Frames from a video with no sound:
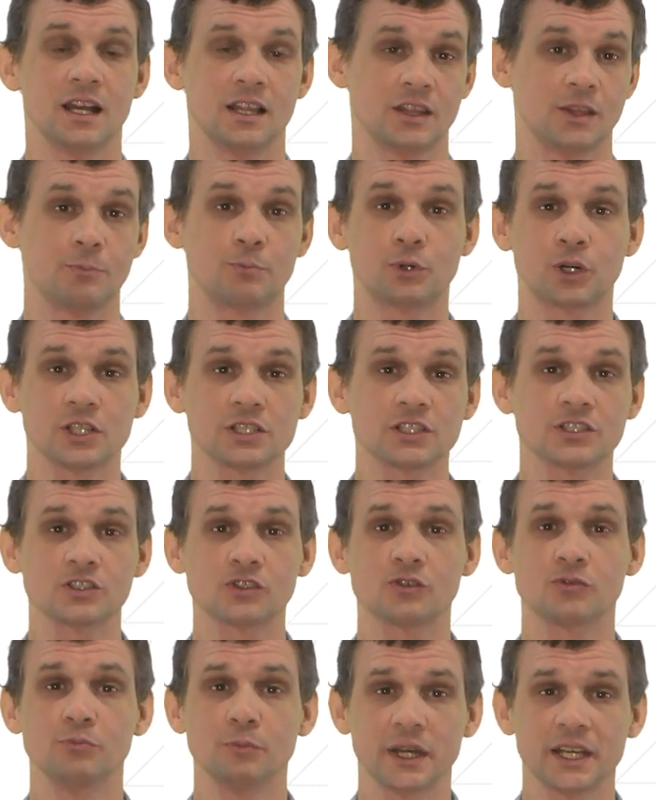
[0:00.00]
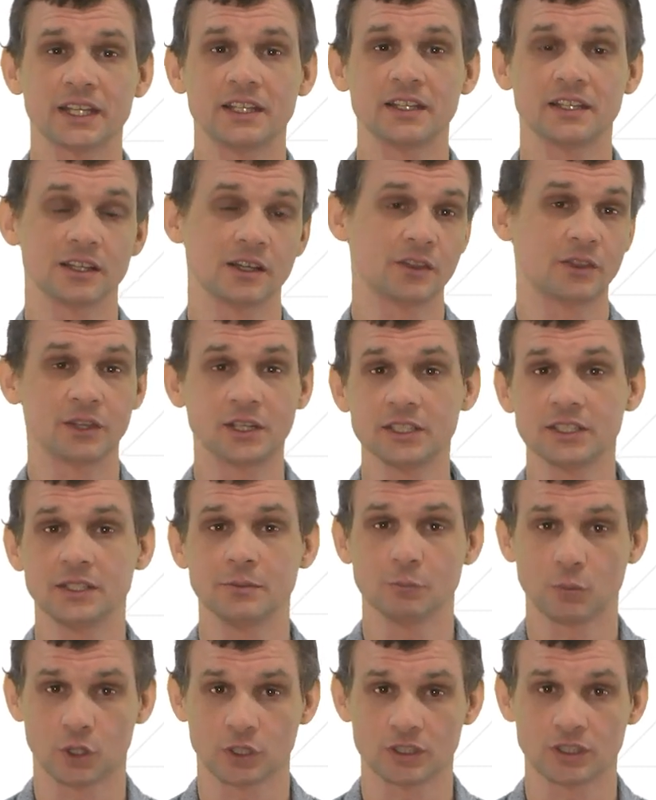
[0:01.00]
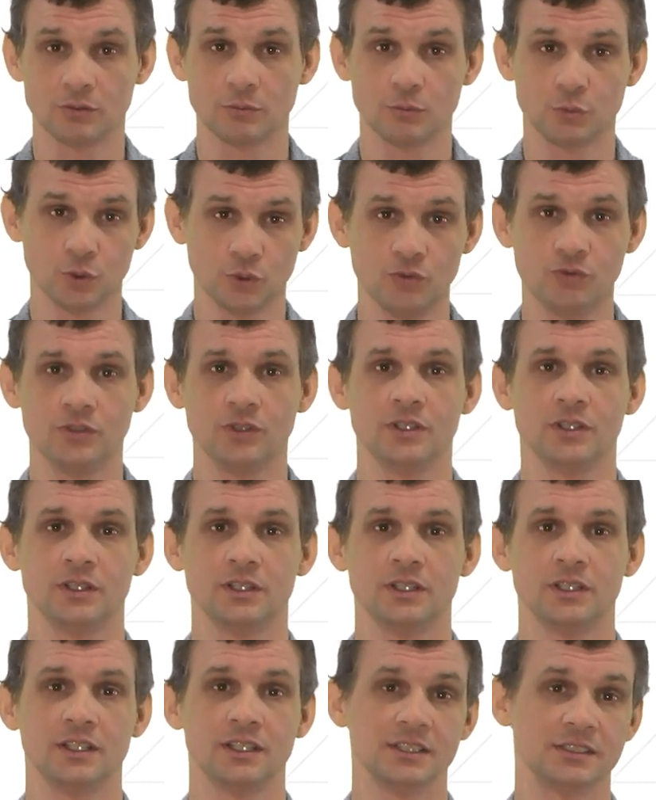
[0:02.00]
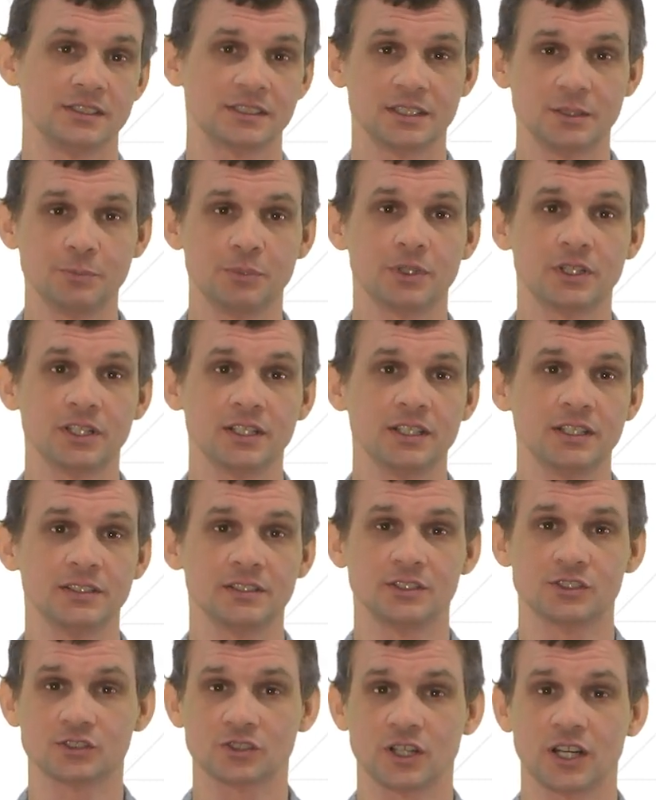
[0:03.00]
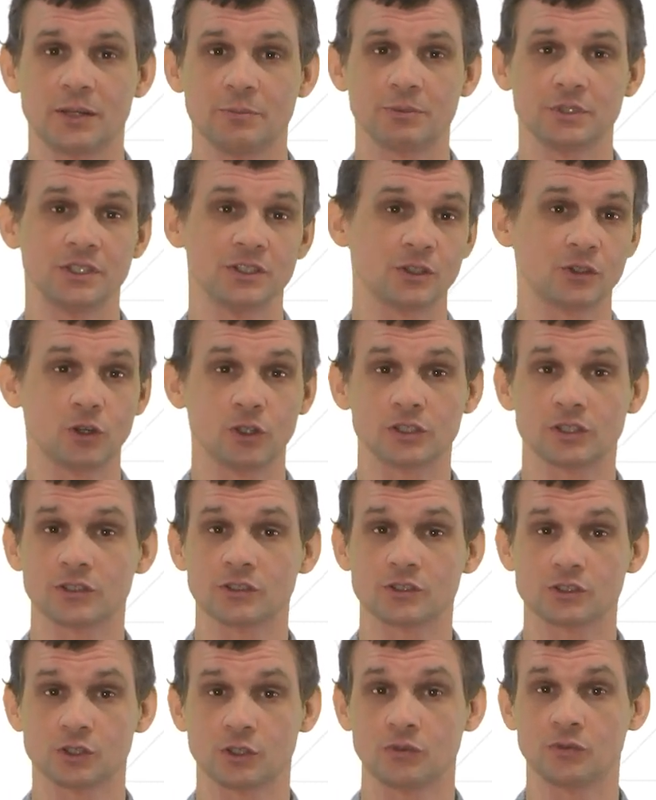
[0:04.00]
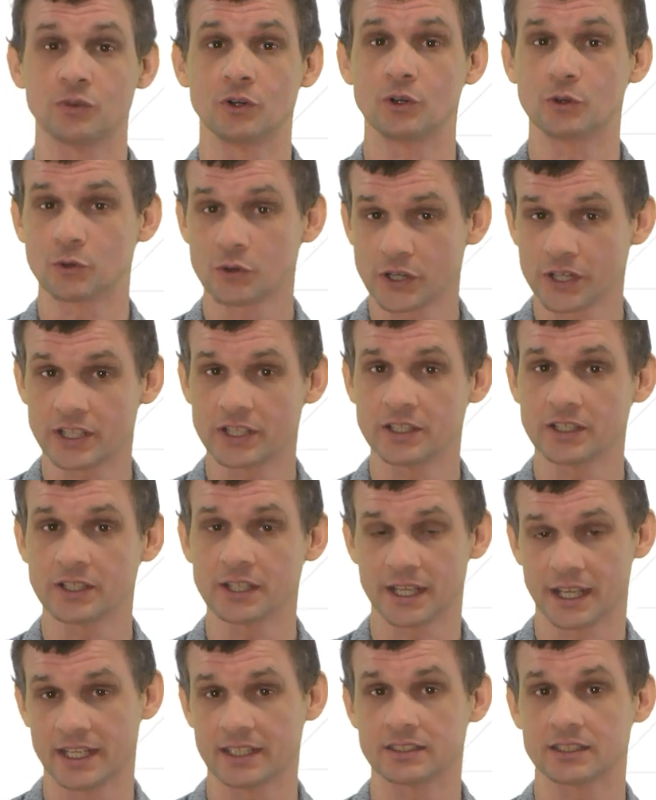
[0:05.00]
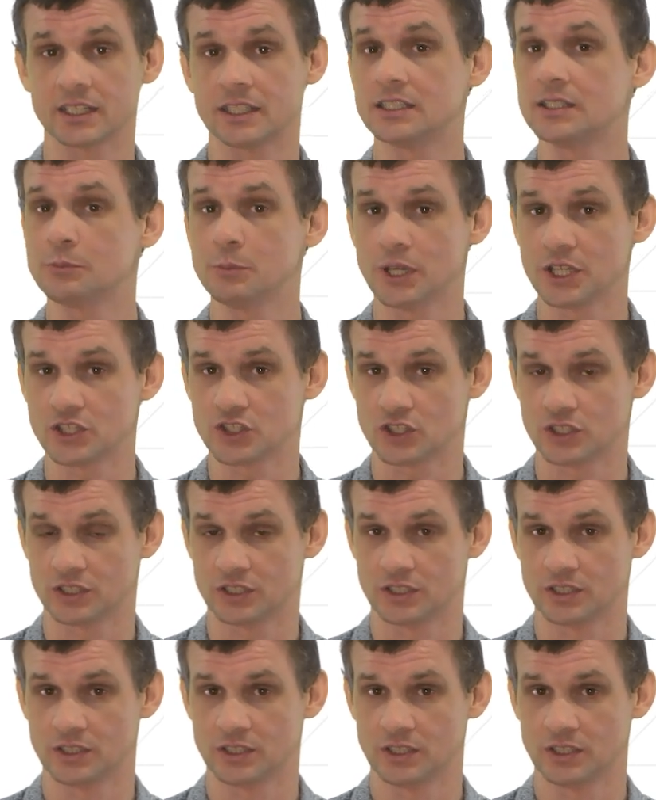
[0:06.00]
The process of making a 3D model move is typically described in the context of rigging and animation.